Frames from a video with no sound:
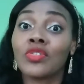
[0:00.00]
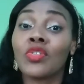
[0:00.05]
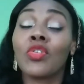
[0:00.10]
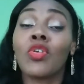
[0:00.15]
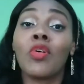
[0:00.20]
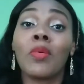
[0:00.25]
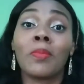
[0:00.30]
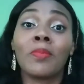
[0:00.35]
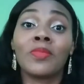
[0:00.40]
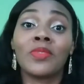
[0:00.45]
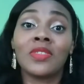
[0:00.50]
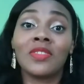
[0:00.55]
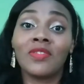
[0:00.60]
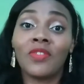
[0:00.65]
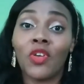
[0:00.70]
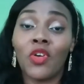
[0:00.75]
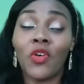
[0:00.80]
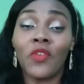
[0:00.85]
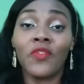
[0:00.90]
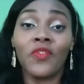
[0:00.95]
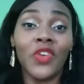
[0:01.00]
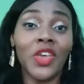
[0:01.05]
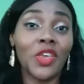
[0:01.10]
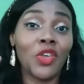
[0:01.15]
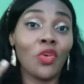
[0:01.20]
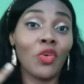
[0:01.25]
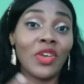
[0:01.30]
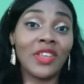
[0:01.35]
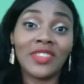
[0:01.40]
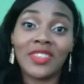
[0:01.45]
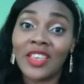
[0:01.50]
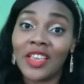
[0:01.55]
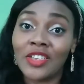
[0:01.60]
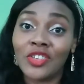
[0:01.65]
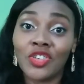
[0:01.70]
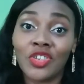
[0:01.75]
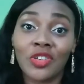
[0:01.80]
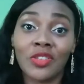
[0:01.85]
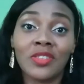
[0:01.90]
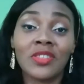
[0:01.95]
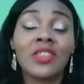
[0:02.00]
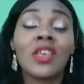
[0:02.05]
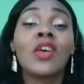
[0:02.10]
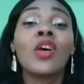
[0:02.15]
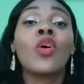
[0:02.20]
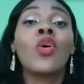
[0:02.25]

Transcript: not convey your intentions.